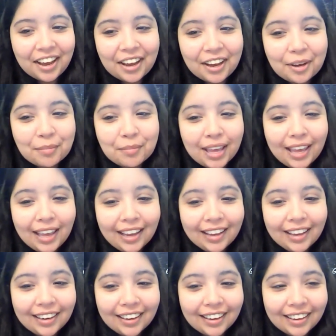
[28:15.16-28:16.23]
um,
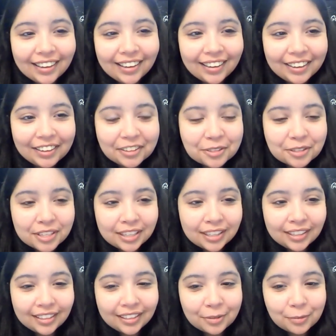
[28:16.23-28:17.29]
and uh, here's
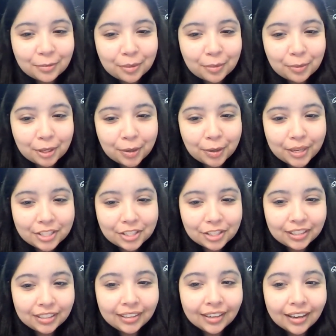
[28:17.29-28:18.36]
a, one more
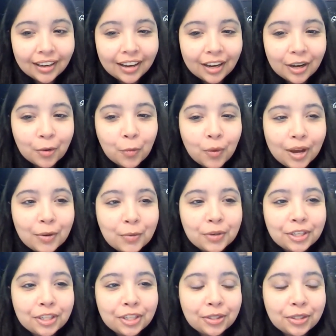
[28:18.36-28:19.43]
question. Uh, what
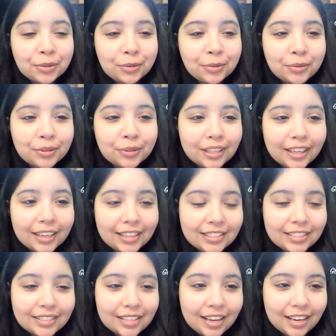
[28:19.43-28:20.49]
would you like to
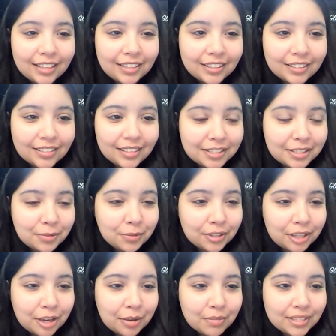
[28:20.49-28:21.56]
say to the Stacey
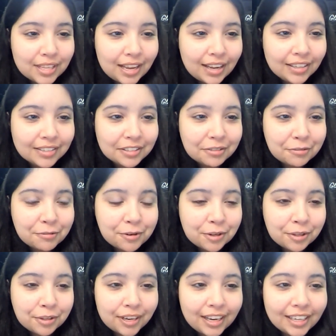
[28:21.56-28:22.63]
Williams that is in
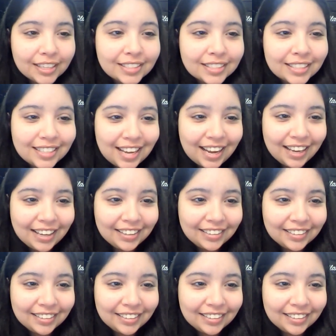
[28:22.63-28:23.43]
fourth grade mm-hmm. today?